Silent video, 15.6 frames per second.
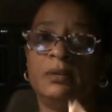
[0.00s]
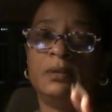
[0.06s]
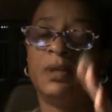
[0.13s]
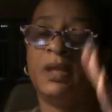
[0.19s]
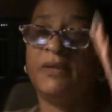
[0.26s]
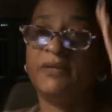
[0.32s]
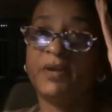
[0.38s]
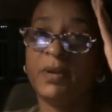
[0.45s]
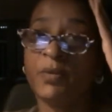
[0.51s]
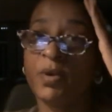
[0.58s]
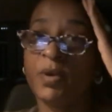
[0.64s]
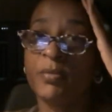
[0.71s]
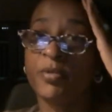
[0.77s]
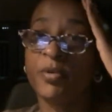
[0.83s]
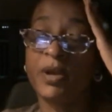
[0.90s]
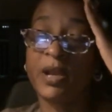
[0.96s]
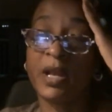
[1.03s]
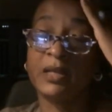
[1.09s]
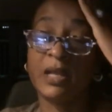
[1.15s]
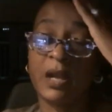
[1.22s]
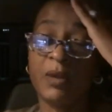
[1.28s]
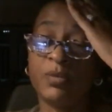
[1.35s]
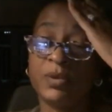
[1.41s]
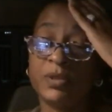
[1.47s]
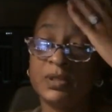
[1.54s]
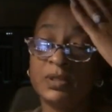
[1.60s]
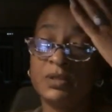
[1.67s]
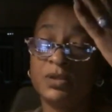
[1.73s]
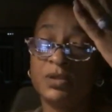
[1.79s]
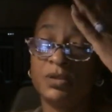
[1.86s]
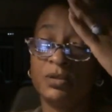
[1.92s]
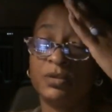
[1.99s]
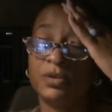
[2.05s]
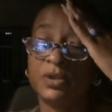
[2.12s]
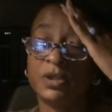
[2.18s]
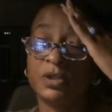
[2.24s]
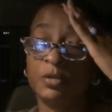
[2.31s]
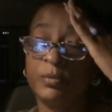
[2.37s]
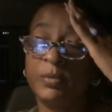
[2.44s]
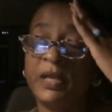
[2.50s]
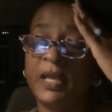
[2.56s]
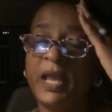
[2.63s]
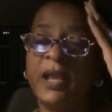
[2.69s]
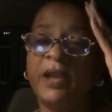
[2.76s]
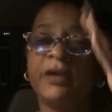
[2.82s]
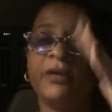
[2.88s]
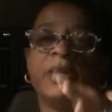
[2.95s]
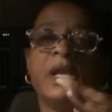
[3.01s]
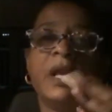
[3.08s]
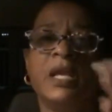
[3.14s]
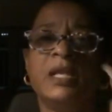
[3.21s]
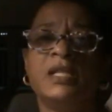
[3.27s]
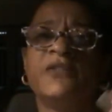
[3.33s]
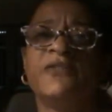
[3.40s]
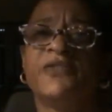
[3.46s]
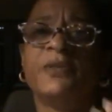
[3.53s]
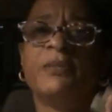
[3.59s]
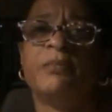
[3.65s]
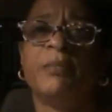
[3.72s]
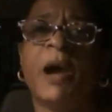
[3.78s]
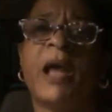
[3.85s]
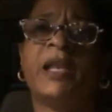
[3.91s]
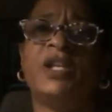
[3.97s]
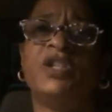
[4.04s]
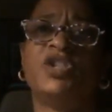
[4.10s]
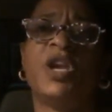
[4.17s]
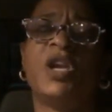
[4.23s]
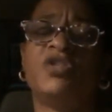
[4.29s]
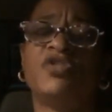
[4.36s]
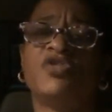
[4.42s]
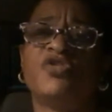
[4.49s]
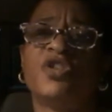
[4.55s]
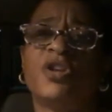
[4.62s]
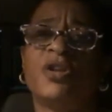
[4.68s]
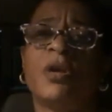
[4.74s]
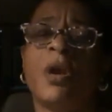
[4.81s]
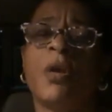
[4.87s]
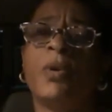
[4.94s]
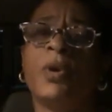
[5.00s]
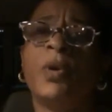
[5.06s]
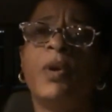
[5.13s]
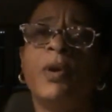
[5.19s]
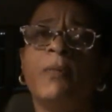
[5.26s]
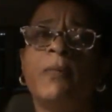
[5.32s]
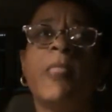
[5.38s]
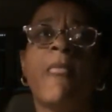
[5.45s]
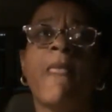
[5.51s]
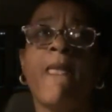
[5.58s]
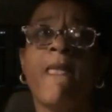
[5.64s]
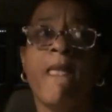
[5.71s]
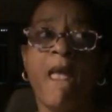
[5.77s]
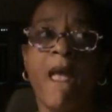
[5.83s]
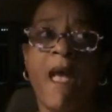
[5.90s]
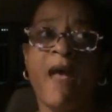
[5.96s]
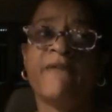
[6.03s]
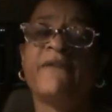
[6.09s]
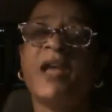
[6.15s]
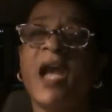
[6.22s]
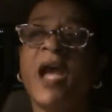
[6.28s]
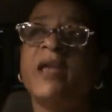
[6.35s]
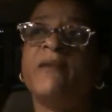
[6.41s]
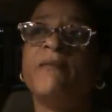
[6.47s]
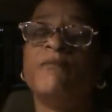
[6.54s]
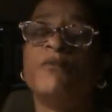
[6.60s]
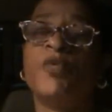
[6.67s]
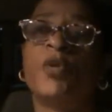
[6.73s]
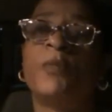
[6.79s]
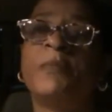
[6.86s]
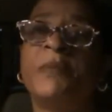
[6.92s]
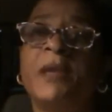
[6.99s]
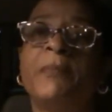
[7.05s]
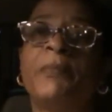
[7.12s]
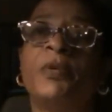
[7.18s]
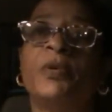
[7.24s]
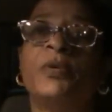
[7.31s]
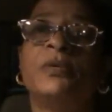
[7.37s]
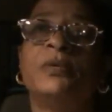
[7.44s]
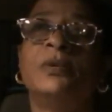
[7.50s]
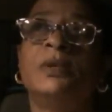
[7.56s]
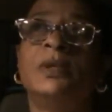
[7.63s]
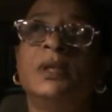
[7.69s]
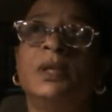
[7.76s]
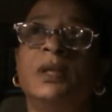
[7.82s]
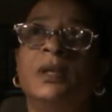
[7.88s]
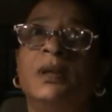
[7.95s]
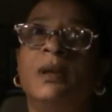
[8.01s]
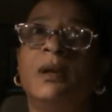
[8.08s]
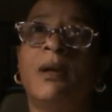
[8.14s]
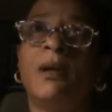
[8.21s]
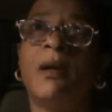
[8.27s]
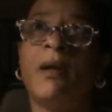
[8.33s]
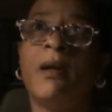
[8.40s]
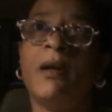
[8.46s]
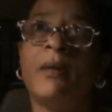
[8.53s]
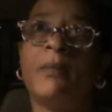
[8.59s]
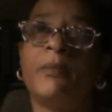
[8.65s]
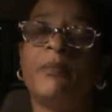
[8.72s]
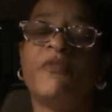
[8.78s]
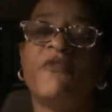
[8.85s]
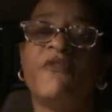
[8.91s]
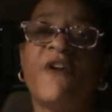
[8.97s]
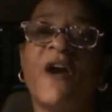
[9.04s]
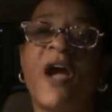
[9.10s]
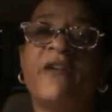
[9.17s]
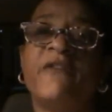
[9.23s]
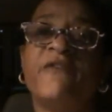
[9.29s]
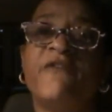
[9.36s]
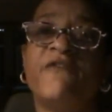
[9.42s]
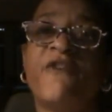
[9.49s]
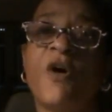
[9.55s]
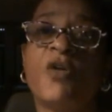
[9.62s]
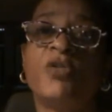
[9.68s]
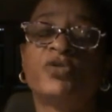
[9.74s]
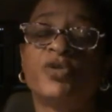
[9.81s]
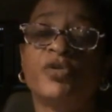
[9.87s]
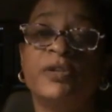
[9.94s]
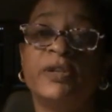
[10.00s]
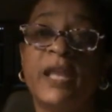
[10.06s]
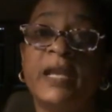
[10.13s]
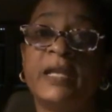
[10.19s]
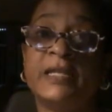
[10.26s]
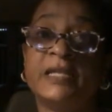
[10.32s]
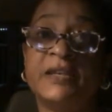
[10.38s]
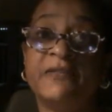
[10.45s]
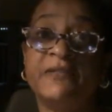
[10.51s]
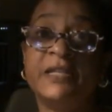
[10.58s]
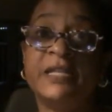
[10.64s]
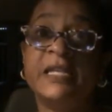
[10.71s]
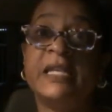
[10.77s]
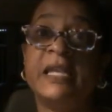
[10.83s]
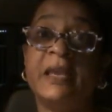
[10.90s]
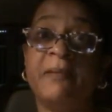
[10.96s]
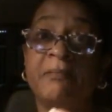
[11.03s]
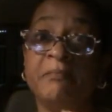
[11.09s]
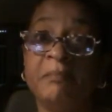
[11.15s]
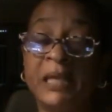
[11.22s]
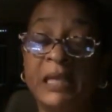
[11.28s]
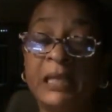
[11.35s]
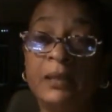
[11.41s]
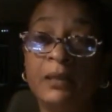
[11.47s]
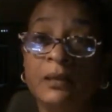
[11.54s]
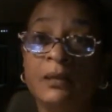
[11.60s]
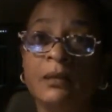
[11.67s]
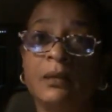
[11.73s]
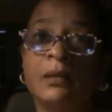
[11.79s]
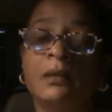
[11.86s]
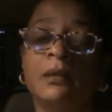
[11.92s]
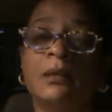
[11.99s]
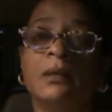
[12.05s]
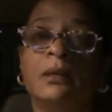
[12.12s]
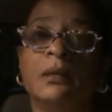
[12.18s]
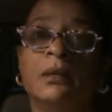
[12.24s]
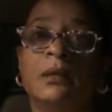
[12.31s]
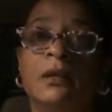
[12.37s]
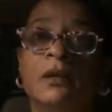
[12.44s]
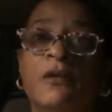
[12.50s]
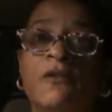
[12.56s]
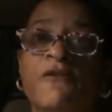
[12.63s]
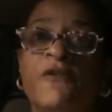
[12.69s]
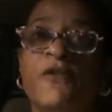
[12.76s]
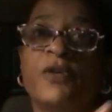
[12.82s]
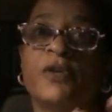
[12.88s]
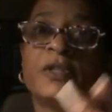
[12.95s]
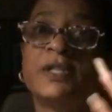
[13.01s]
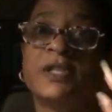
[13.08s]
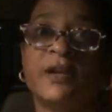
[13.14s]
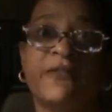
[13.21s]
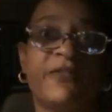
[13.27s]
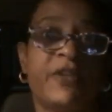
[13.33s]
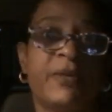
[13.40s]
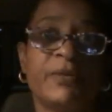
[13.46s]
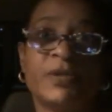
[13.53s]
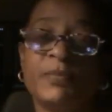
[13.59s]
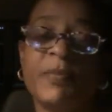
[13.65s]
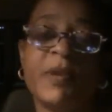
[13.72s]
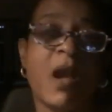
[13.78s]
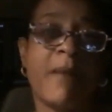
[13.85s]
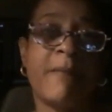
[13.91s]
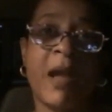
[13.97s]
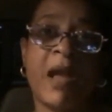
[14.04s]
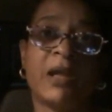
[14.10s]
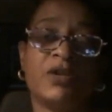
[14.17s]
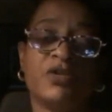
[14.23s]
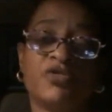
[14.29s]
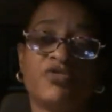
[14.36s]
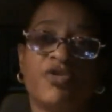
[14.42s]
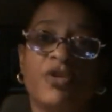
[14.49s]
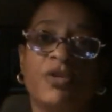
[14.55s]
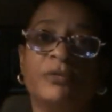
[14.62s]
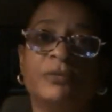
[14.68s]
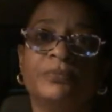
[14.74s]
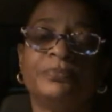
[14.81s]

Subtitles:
even at one point I was, you know, losing a little bit of hair. Different body changes that are going on. I've gotten more people find fault or negativity in me for stuff that was beyond my control.